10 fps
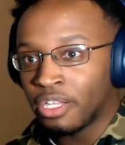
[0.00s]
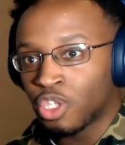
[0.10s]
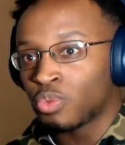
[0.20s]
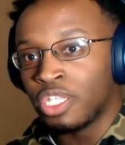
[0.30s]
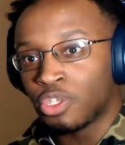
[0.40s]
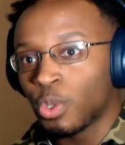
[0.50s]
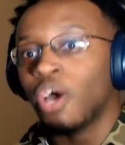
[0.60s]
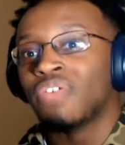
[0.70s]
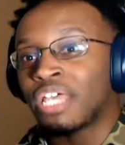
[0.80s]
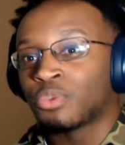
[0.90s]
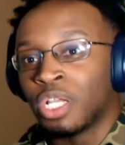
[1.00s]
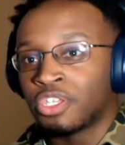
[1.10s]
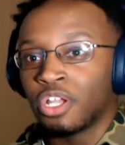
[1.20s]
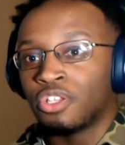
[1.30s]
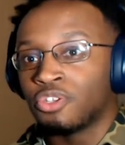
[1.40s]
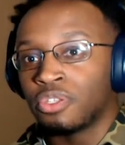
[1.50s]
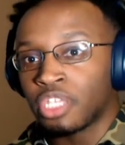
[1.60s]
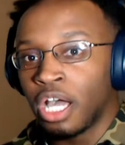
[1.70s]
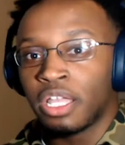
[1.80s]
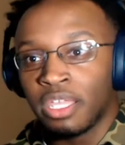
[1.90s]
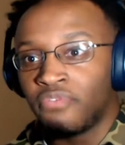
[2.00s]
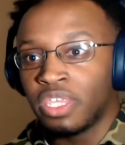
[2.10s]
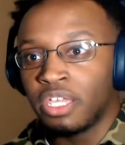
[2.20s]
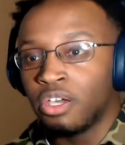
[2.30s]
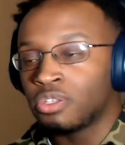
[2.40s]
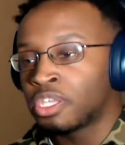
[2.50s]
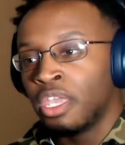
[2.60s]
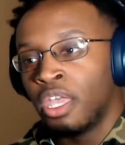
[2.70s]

2012, that's when I started doing talking videos.